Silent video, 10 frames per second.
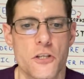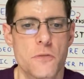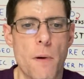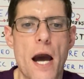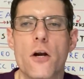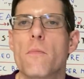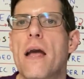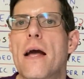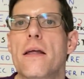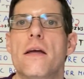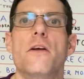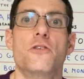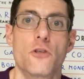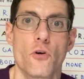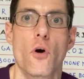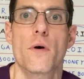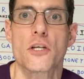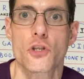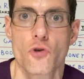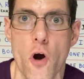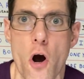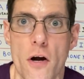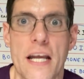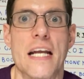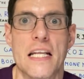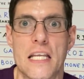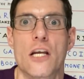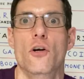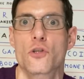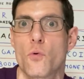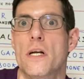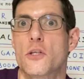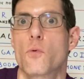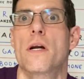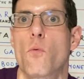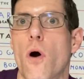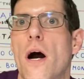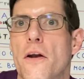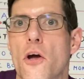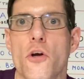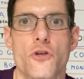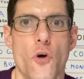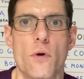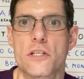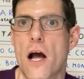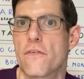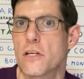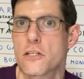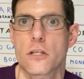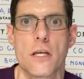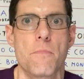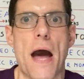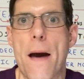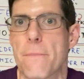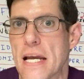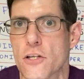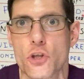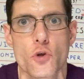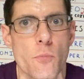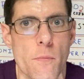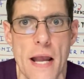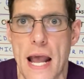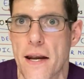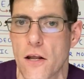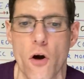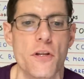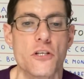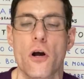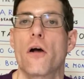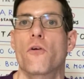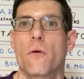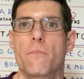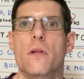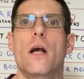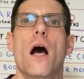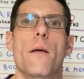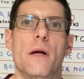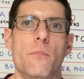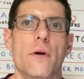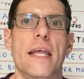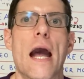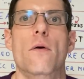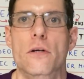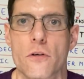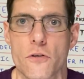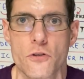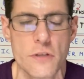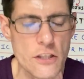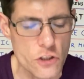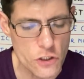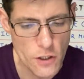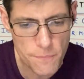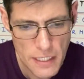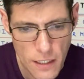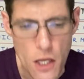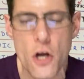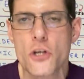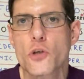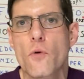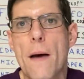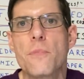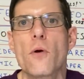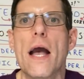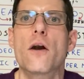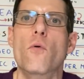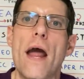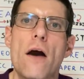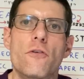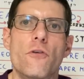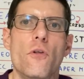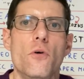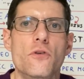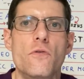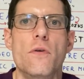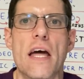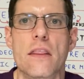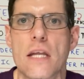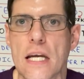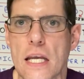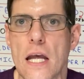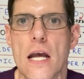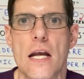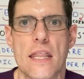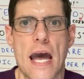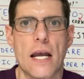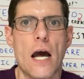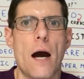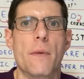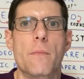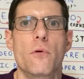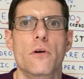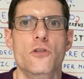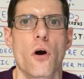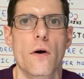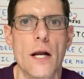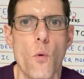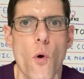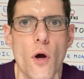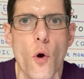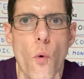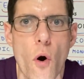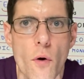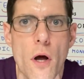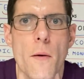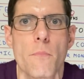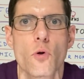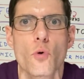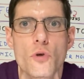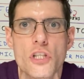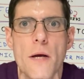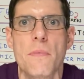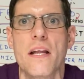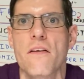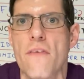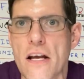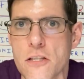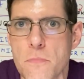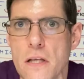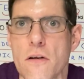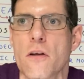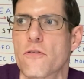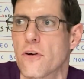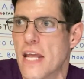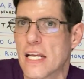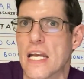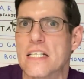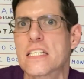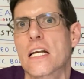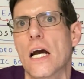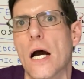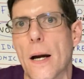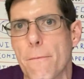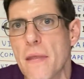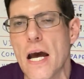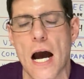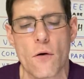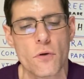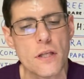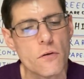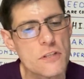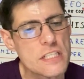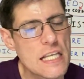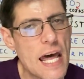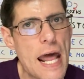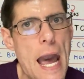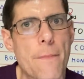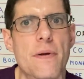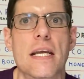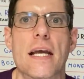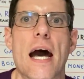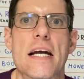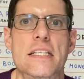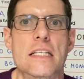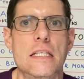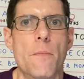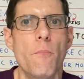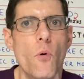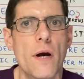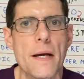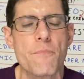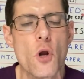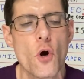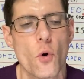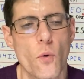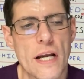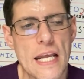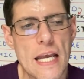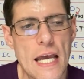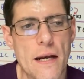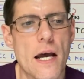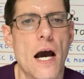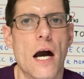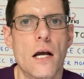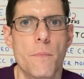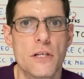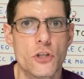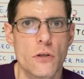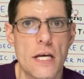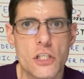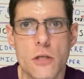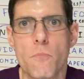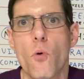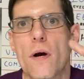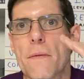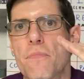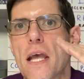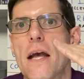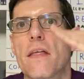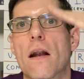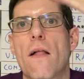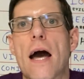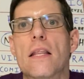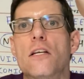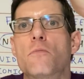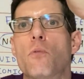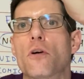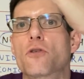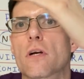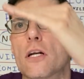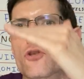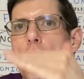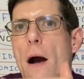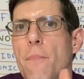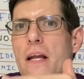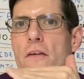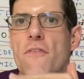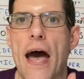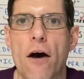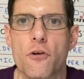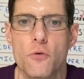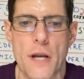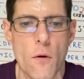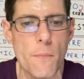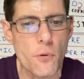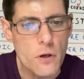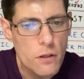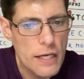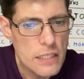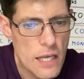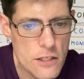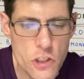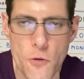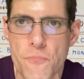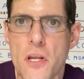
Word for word: Spider Man is still going strong in the year 2021. So is obviously Batman, Superman, and all these other comic book characters. So that's just something to wrap your head around for those of you that think that comic books are a quote unquote blue chip investment for decades to come. I really don't see that happening, guys. At some point, we're going to hit a capitulation point, and then a lot of these books are going to drop in value. Now, a book like this,